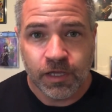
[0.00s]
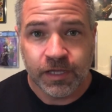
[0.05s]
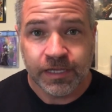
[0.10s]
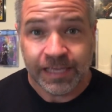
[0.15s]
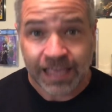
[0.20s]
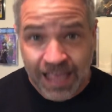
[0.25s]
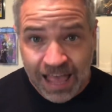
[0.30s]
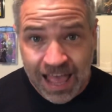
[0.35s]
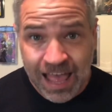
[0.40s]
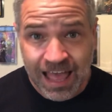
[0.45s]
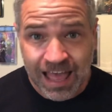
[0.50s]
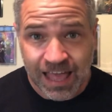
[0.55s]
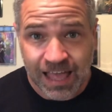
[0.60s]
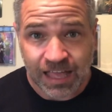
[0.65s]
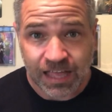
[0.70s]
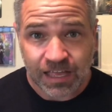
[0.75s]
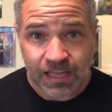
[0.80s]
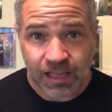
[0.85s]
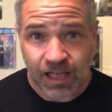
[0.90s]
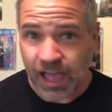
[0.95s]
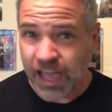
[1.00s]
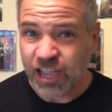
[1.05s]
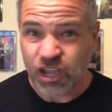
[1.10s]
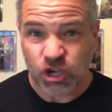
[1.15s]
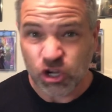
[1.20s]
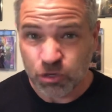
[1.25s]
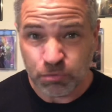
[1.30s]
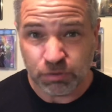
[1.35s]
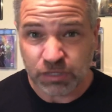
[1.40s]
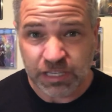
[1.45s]
Yeah, I
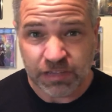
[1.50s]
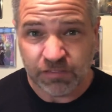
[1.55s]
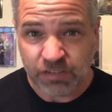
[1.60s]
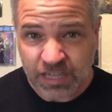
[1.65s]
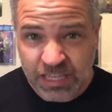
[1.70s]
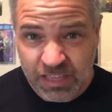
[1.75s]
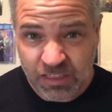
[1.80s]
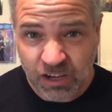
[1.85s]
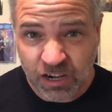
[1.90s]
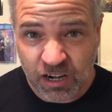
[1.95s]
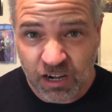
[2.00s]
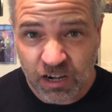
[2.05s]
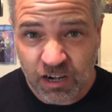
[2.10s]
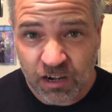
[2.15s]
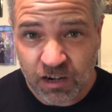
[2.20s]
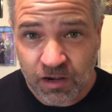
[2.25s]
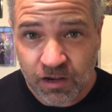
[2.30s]
couldn't believe it either.